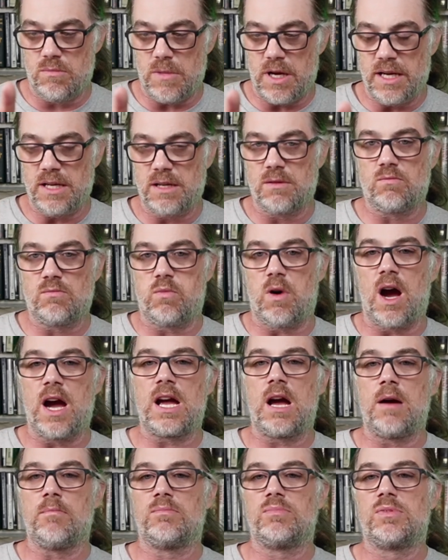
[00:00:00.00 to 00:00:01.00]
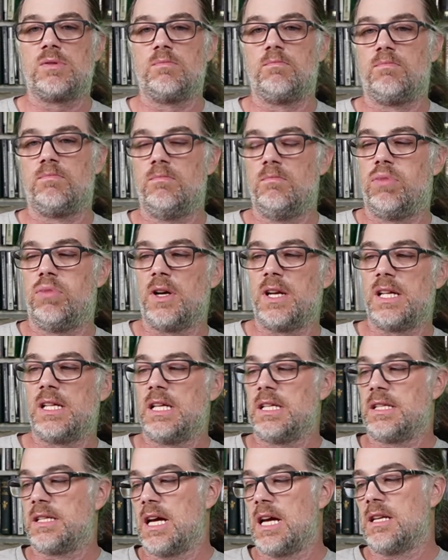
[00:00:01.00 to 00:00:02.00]
and why I'm
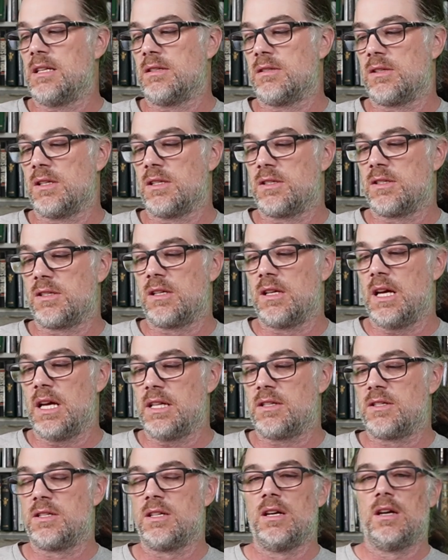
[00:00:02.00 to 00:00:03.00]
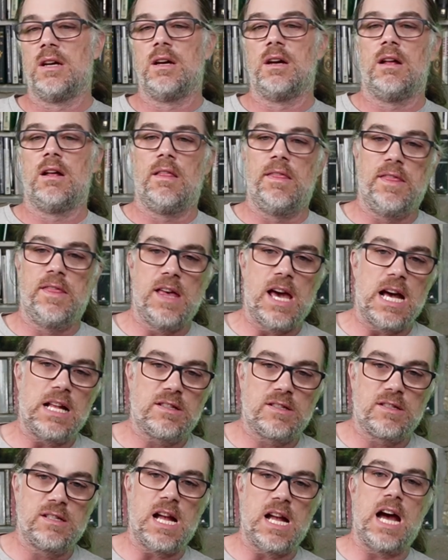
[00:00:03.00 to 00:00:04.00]
putting it that is
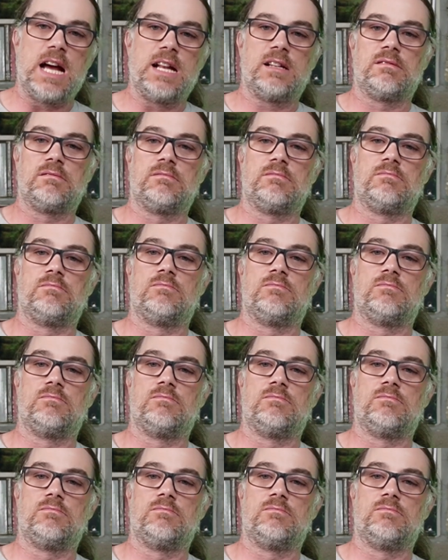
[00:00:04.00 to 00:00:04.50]
that's not